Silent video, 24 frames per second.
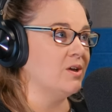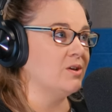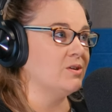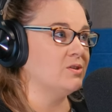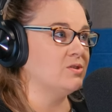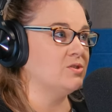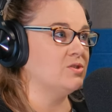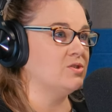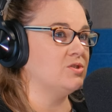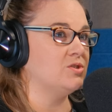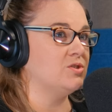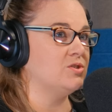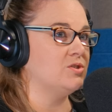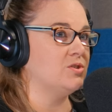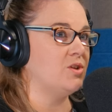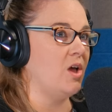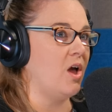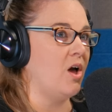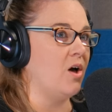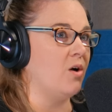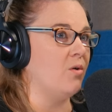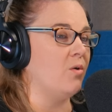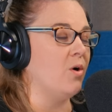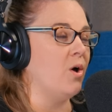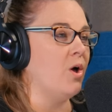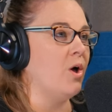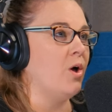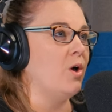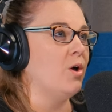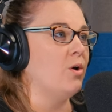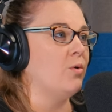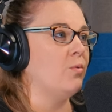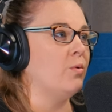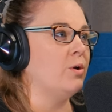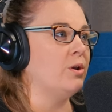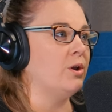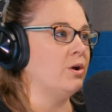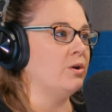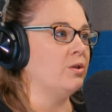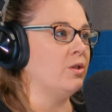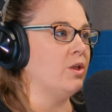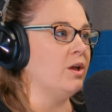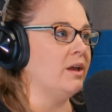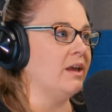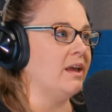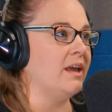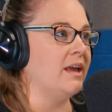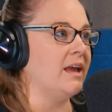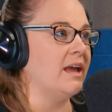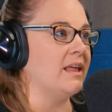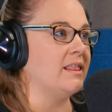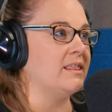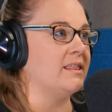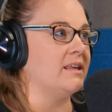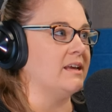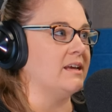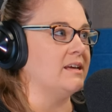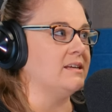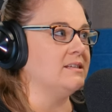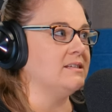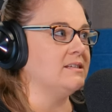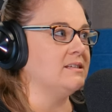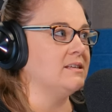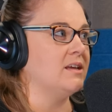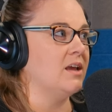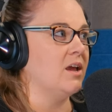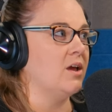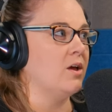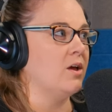That's true. So when you're looking at this,